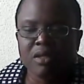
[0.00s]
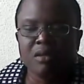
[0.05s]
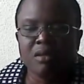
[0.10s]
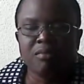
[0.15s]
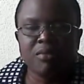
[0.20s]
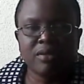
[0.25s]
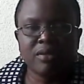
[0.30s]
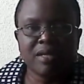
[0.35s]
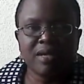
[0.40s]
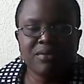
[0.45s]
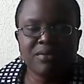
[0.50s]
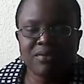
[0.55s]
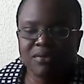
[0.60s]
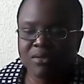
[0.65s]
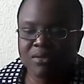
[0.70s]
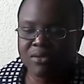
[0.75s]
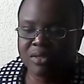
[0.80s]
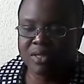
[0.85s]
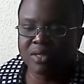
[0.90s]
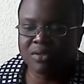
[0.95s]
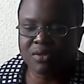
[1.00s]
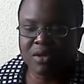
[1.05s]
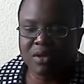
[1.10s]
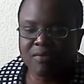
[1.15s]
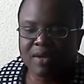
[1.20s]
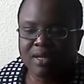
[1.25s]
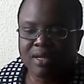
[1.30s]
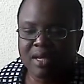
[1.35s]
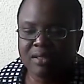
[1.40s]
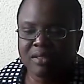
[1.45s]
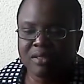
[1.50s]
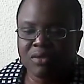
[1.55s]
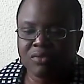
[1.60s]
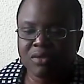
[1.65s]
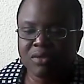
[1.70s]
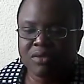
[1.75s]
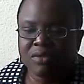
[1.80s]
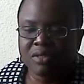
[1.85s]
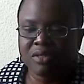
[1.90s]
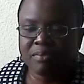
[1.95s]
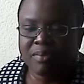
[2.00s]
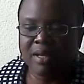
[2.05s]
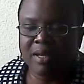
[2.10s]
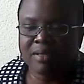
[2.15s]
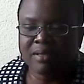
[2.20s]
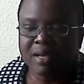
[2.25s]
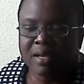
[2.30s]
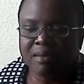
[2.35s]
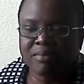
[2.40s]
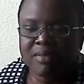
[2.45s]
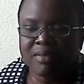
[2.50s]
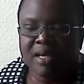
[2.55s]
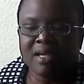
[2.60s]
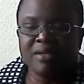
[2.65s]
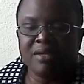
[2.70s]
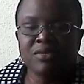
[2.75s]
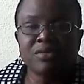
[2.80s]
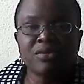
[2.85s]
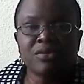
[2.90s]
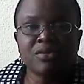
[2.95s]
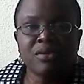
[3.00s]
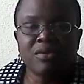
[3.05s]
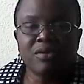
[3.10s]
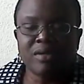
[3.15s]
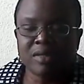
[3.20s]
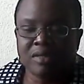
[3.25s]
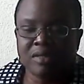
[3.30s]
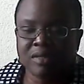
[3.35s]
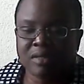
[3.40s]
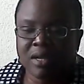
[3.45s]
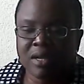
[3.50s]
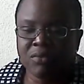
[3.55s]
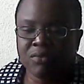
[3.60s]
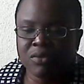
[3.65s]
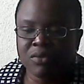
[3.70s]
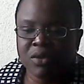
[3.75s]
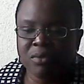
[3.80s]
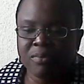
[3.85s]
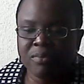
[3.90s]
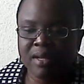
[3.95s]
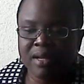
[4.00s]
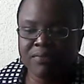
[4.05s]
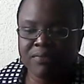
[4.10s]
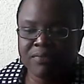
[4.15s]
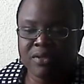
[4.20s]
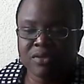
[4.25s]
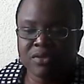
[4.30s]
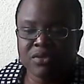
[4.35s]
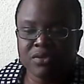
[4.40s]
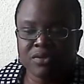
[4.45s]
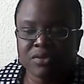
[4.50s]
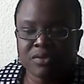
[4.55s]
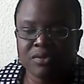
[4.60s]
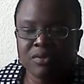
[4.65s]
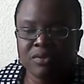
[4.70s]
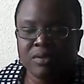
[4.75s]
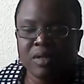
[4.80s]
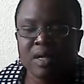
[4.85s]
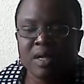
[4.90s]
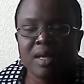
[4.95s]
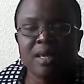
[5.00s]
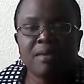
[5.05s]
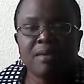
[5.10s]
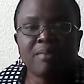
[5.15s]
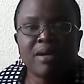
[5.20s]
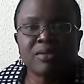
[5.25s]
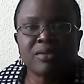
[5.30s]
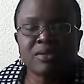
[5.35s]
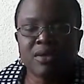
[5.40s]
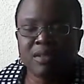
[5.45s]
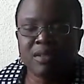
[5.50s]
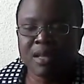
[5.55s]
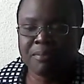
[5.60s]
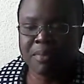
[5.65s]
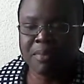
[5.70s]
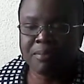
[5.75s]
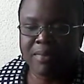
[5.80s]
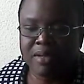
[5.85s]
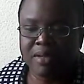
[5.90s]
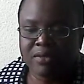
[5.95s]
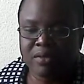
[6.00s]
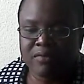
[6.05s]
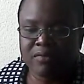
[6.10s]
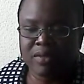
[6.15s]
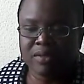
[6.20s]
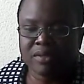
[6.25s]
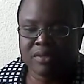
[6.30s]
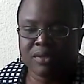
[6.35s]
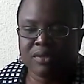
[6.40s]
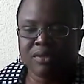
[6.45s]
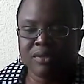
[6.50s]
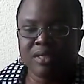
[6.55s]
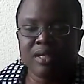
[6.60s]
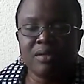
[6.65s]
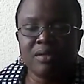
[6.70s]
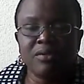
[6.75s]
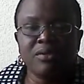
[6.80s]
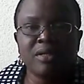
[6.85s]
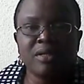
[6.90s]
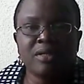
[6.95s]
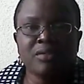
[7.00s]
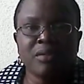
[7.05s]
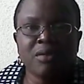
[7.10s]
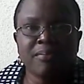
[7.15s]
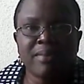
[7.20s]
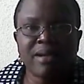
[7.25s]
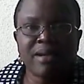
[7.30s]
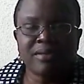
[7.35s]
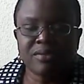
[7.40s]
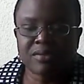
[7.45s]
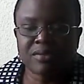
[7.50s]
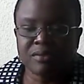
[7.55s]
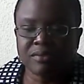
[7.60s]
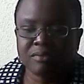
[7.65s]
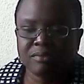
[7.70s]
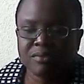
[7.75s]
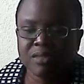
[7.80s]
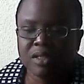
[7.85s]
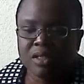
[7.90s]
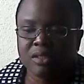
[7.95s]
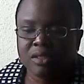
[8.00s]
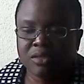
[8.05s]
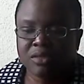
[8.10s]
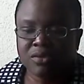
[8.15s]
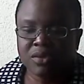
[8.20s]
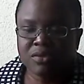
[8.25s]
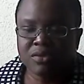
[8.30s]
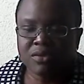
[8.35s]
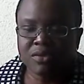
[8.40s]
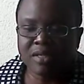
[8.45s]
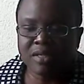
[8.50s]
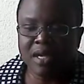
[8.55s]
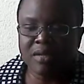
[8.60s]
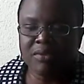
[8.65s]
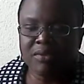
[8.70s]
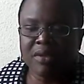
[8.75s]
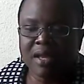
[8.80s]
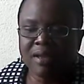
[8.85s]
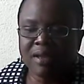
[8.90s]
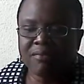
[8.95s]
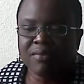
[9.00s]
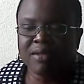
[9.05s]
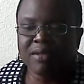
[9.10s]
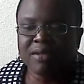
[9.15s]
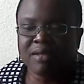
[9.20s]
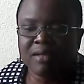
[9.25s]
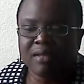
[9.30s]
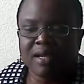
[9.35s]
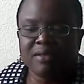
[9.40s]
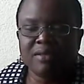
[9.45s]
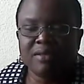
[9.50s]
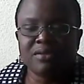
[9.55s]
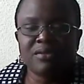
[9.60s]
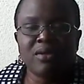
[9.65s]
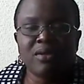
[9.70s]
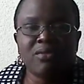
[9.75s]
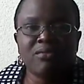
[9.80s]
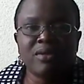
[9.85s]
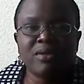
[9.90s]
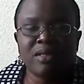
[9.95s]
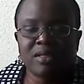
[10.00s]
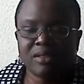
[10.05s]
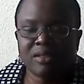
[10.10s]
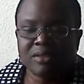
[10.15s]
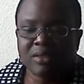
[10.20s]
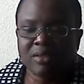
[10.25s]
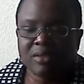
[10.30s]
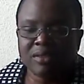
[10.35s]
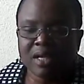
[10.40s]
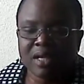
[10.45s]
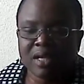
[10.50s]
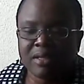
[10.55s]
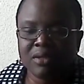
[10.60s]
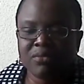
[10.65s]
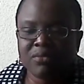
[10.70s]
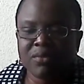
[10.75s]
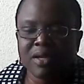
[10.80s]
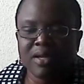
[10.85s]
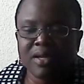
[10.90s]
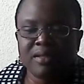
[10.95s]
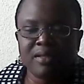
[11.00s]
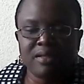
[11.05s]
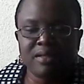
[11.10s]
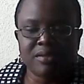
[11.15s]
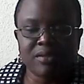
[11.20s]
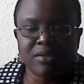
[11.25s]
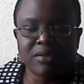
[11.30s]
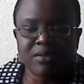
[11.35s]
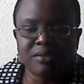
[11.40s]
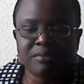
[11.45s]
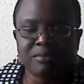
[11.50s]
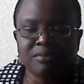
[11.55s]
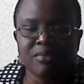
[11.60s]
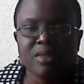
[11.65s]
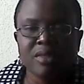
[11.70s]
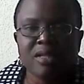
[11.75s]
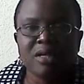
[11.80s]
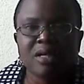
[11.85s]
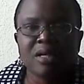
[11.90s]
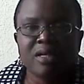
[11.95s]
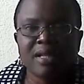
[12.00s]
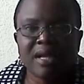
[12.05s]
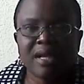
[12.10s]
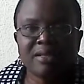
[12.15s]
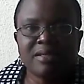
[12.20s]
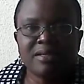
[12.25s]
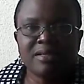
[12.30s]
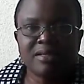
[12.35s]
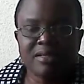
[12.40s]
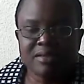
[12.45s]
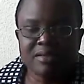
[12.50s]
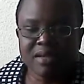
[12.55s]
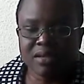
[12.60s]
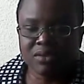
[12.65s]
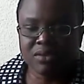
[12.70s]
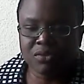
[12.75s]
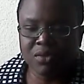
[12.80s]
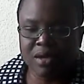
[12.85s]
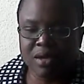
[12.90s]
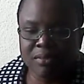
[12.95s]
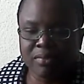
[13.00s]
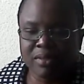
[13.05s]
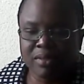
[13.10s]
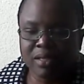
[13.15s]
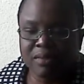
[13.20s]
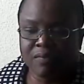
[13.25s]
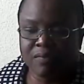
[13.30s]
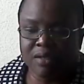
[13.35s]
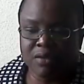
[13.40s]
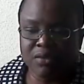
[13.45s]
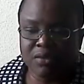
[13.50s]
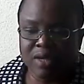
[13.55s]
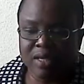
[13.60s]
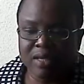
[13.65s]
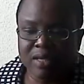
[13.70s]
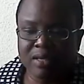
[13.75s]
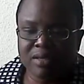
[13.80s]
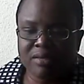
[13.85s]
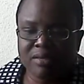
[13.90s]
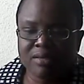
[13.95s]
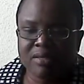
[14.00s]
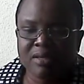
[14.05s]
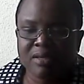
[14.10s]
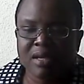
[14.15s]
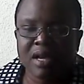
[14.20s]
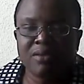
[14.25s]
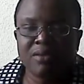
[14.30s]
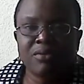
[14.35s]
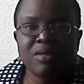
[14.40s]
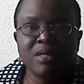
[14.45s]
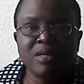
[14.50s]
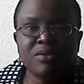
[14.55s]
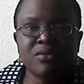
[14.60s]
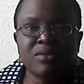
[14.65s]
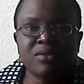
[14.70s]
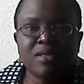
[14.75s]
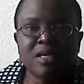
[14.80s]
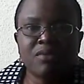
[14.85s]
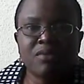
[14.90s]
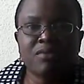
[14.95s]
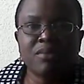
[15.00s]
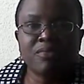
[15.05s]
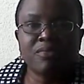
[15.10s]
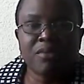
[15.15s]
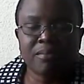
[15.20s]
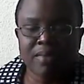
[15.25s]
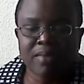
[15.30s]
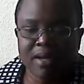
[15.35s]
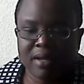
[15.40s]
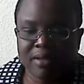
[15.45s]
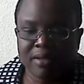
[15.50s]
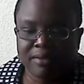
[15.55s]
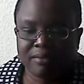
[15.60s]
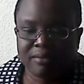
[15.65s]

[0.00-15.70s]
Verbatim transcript: But then you soon discover that she wants to spend time telling you stories that would not benefit your soul about other members of the church, including your pastor. She wants to tell you everything that is wrong with the church and the way it is run. That is Sister Joab giving you a kiss, and you need to stay away from her.